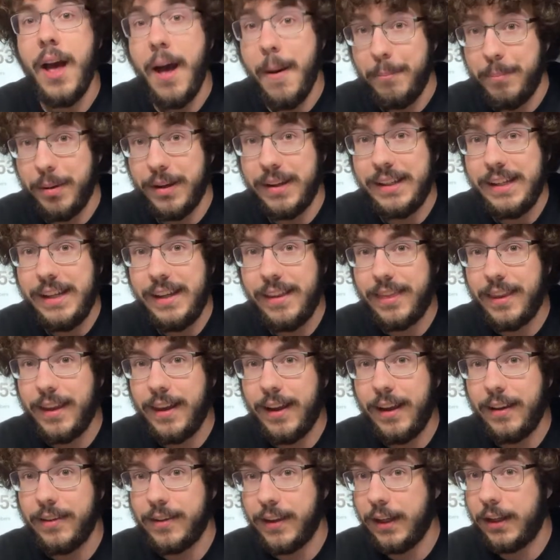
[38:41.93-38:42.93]
beneath
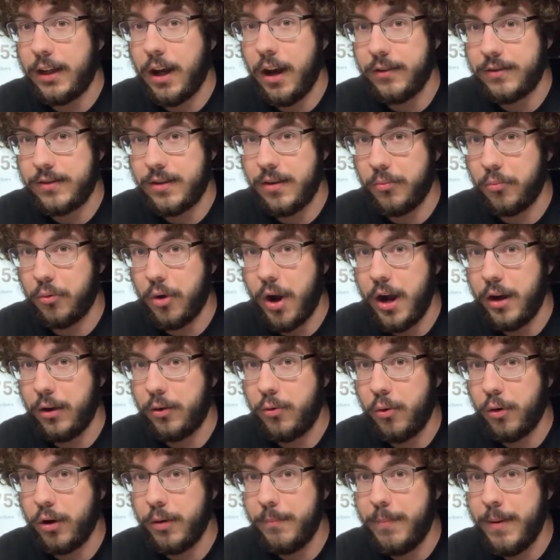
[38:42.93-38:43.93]
it is a custom
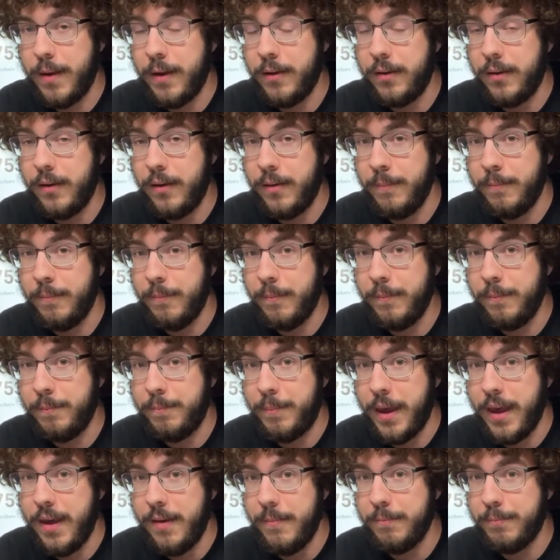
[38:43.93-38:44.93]
Rancor
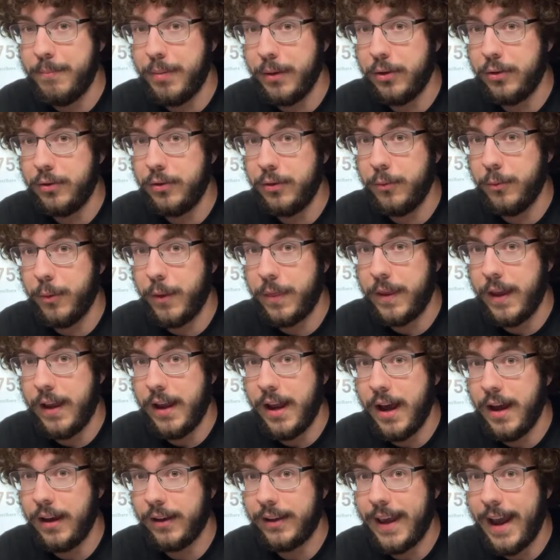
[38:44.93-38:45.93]
pit built with
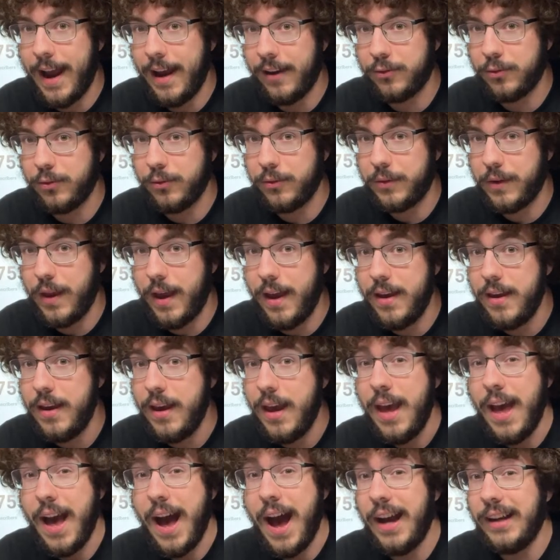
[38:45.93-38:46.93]
a castle set.
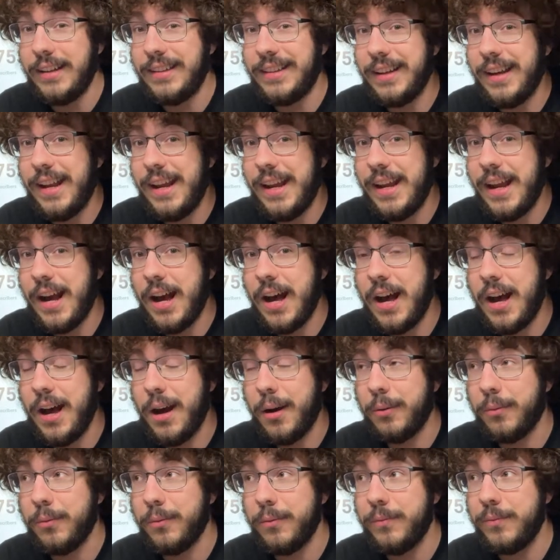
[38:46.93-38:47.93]
I did
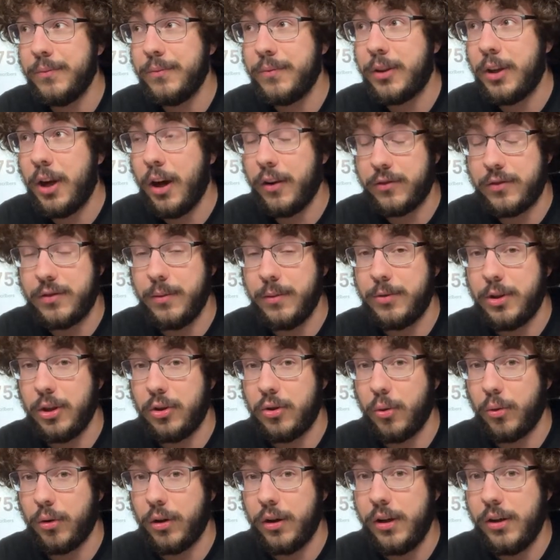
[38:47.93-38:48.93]
a custom
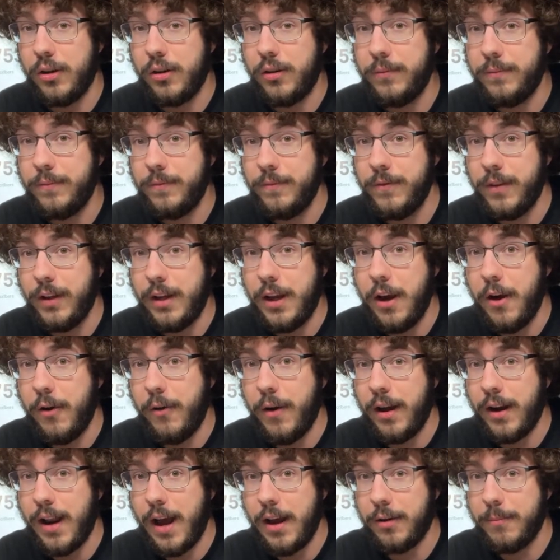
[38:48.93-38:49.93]
tutorial video
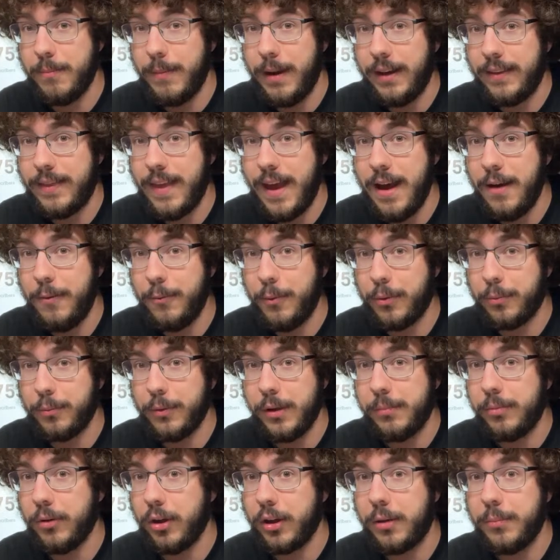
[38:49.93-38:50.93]
on how to make that with
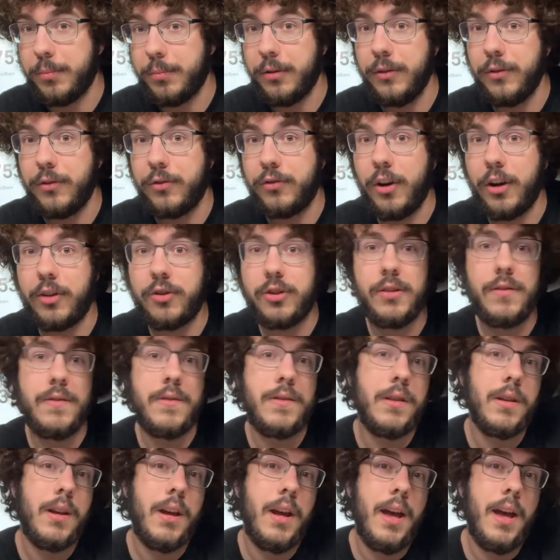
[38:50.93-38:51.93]
Rebrickable instructions.